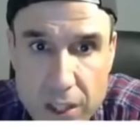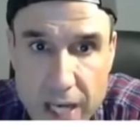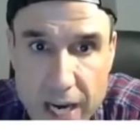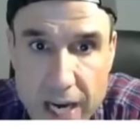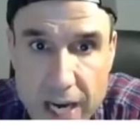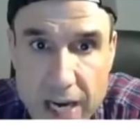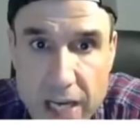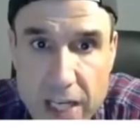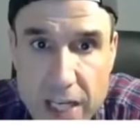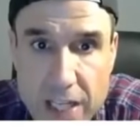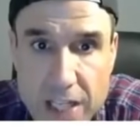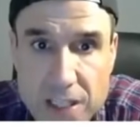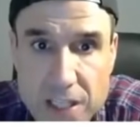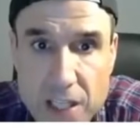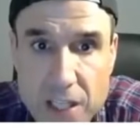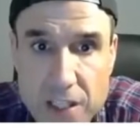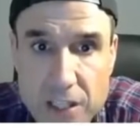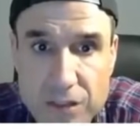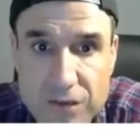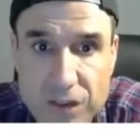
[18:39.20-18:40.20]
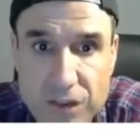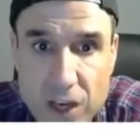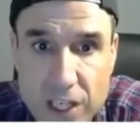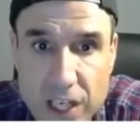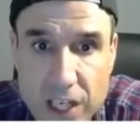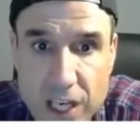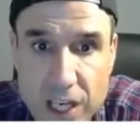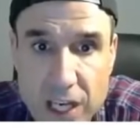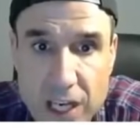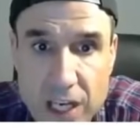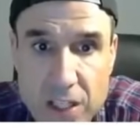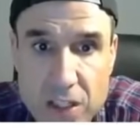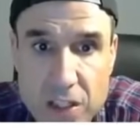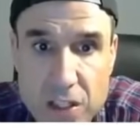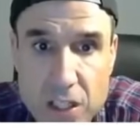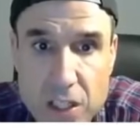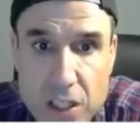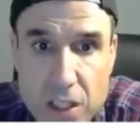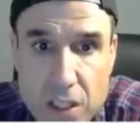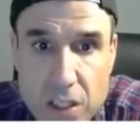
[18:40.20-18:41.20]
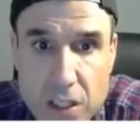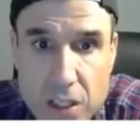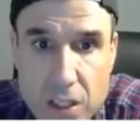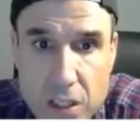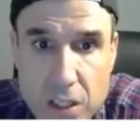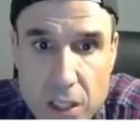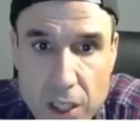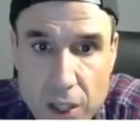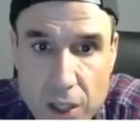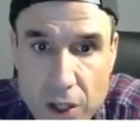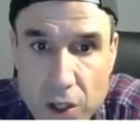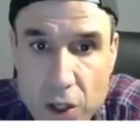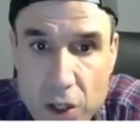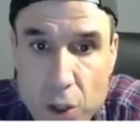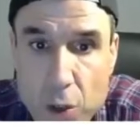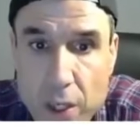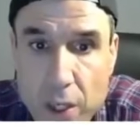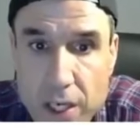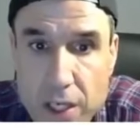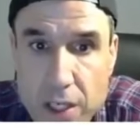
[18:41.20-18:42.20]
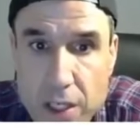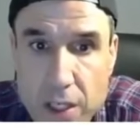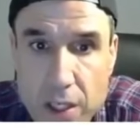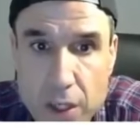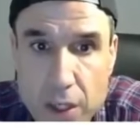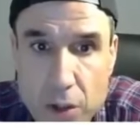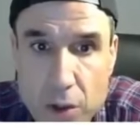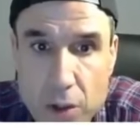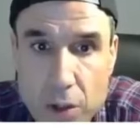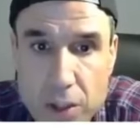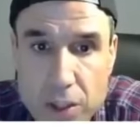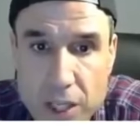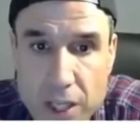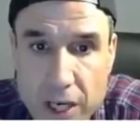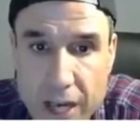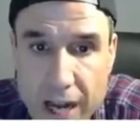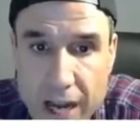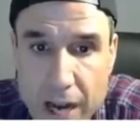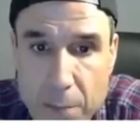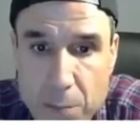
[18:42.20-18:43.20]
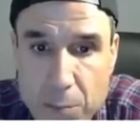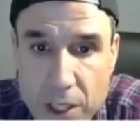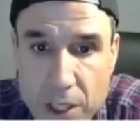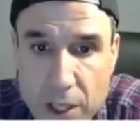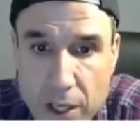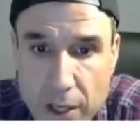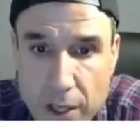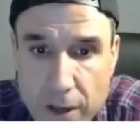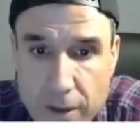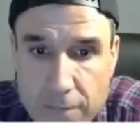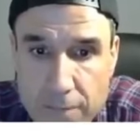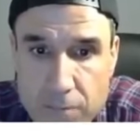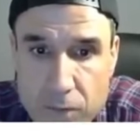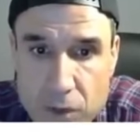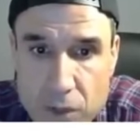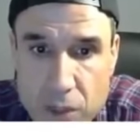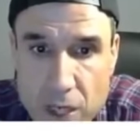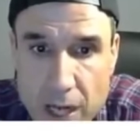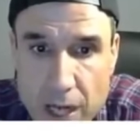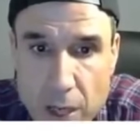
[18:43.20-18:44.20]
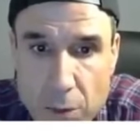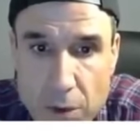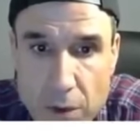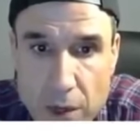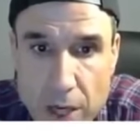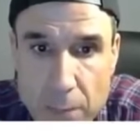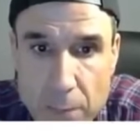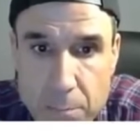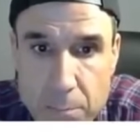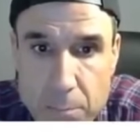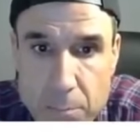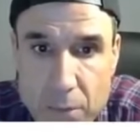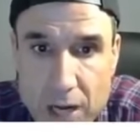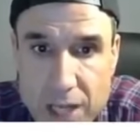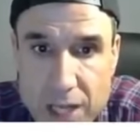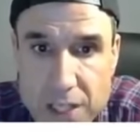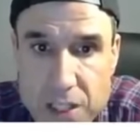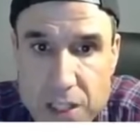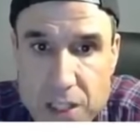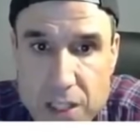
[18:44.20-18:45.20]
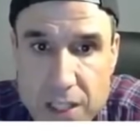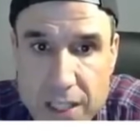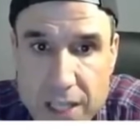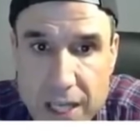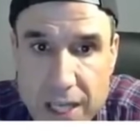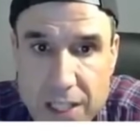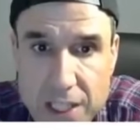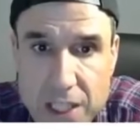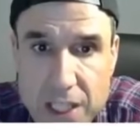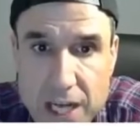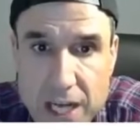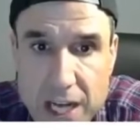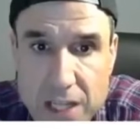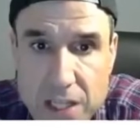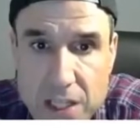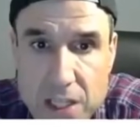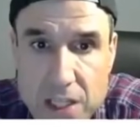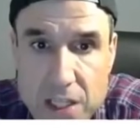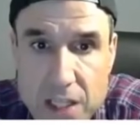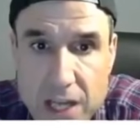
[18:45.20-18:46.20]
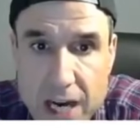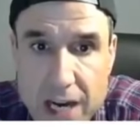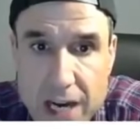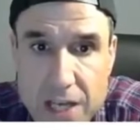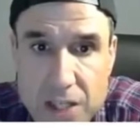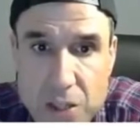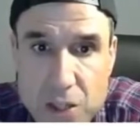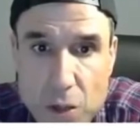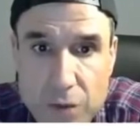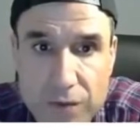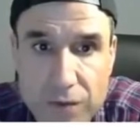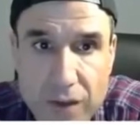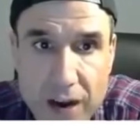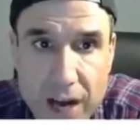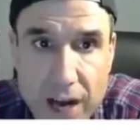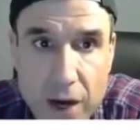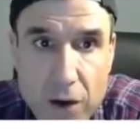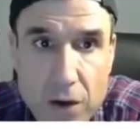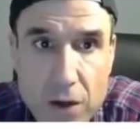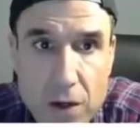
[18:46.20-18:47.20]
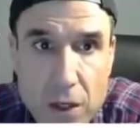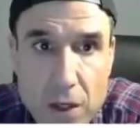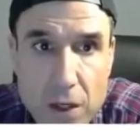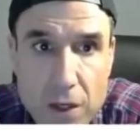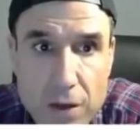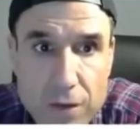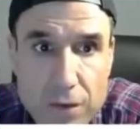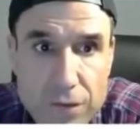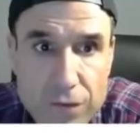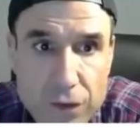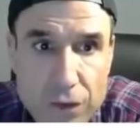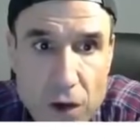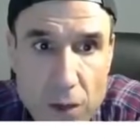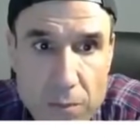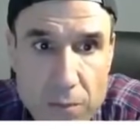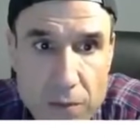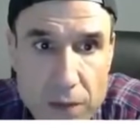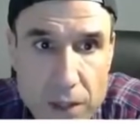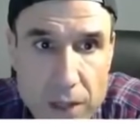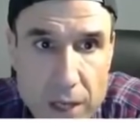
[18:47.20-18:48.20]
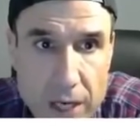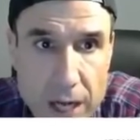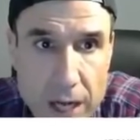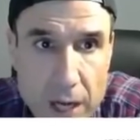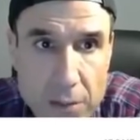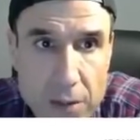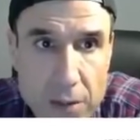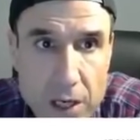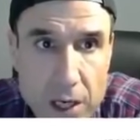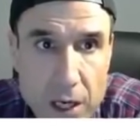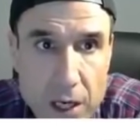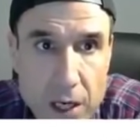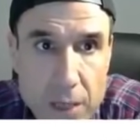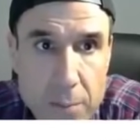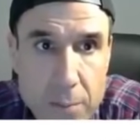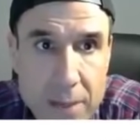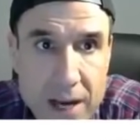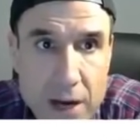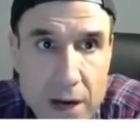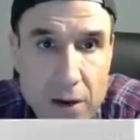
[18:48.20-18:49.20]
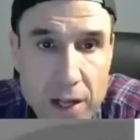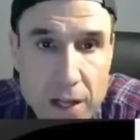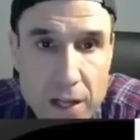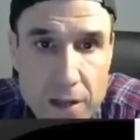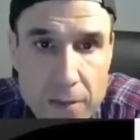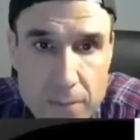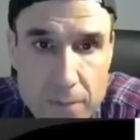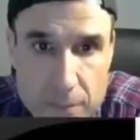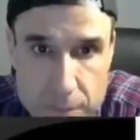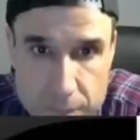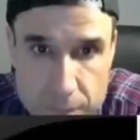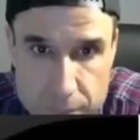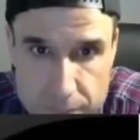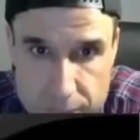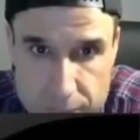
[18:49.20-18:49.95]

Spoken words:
Okay, that's how this fuck. You knew it. You knew it was gonna happen. So now I just got this ISO file from. Now I'm gonna unmount it.